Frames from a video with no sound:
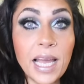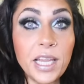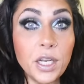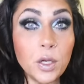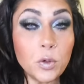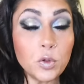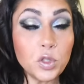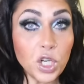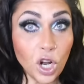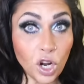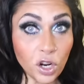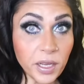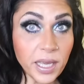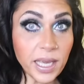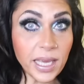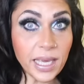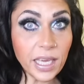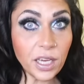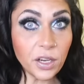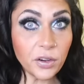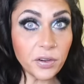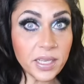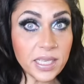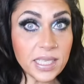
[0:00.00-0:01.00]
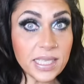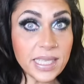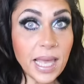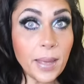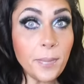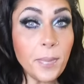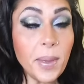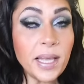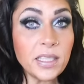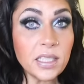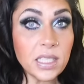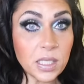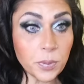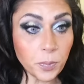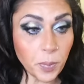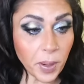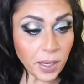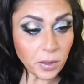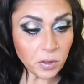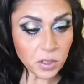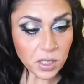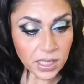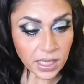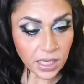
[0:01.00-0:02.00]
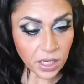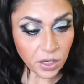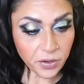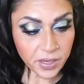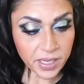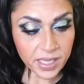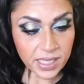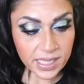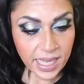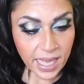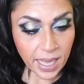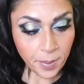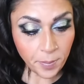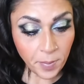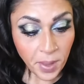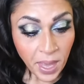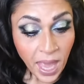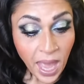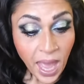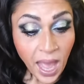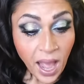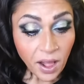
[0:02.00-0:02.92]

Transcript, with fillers: I know Target carries them and Sprouts carries them.